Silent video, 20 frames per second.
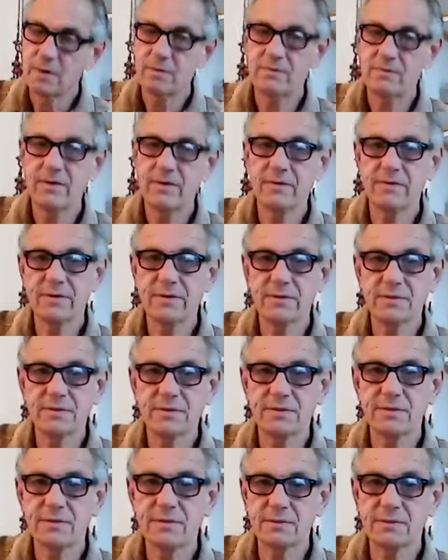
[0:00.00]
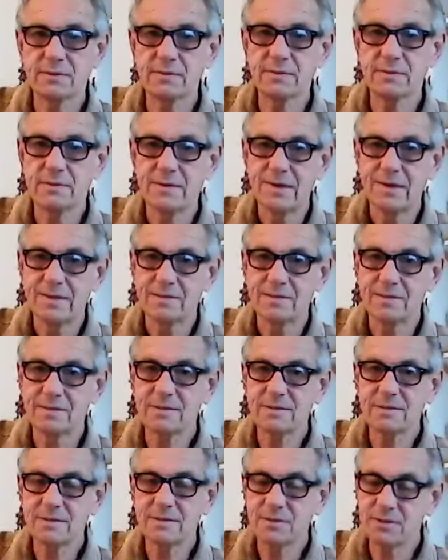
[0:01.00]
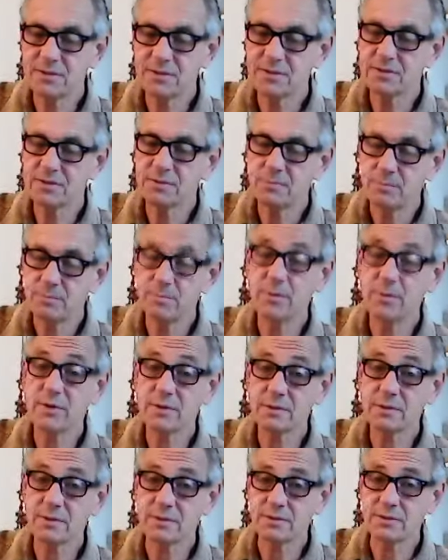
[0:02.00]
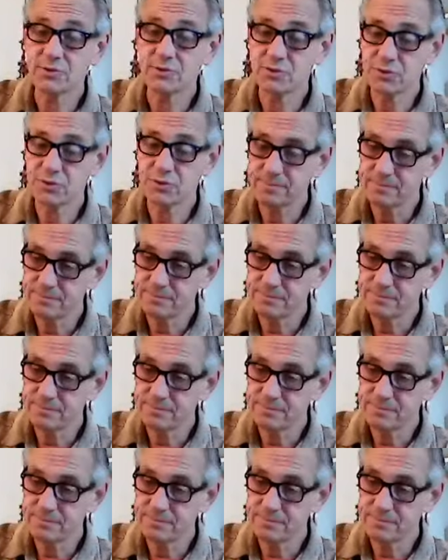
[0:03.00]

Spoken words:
We have understood that this is bondage.